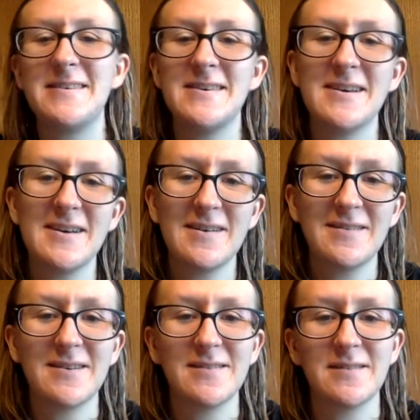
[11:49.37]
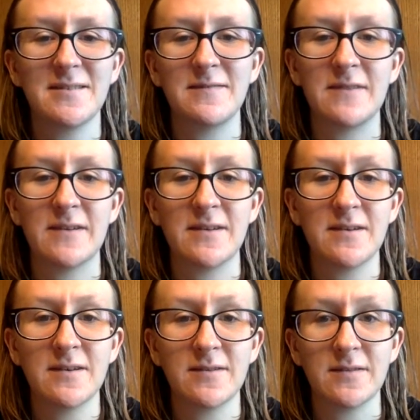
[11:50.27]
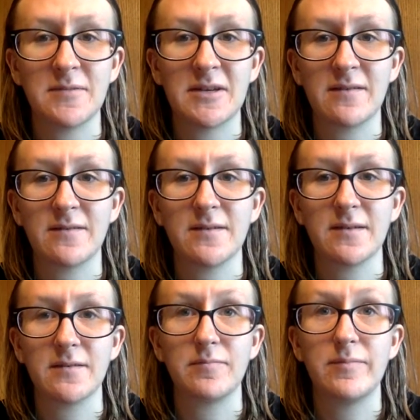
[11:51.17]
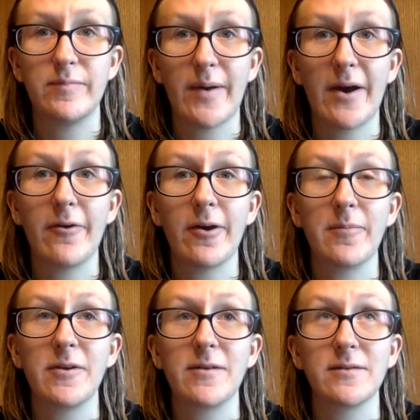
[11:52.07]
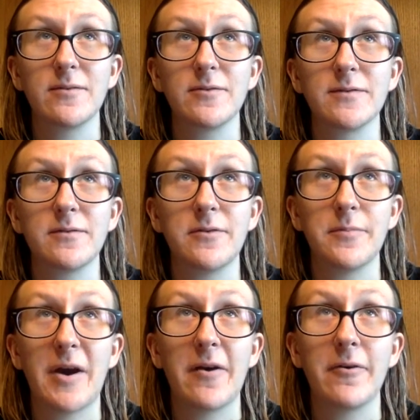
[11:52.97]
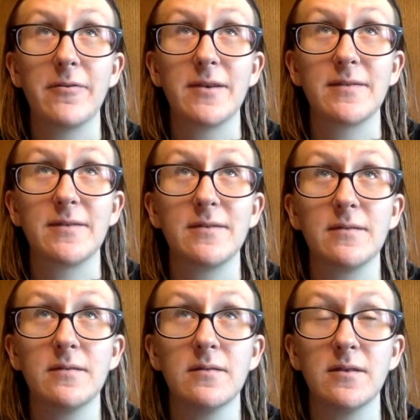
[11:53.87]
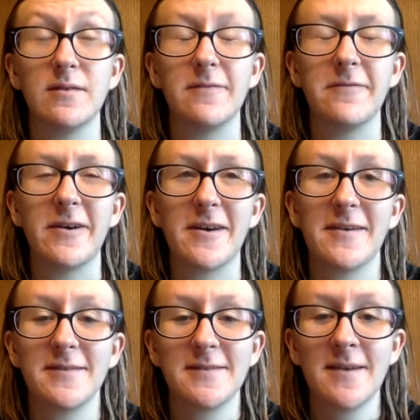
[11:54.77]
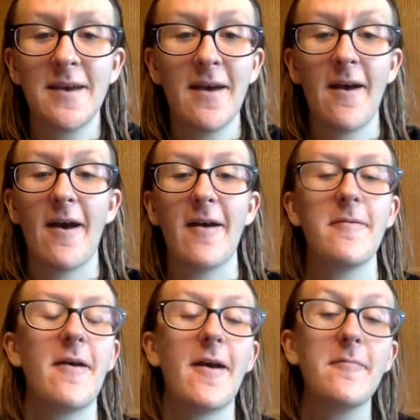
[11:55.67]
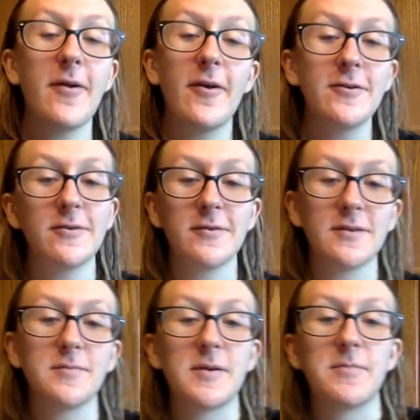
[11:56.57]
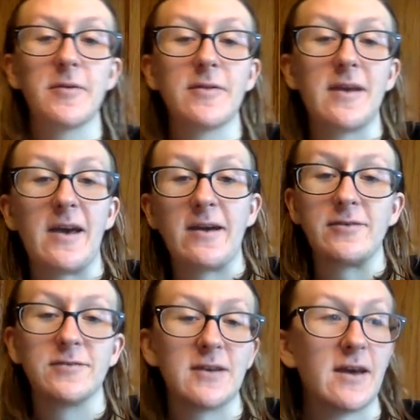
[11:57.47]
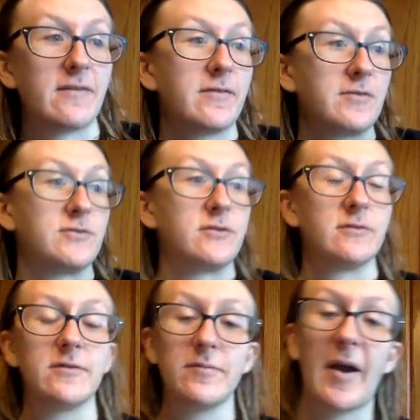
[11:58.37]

yeah, that's an advantage. I mean, it's a power, but it's also a power that's a device. I'm partial to people that actually have internal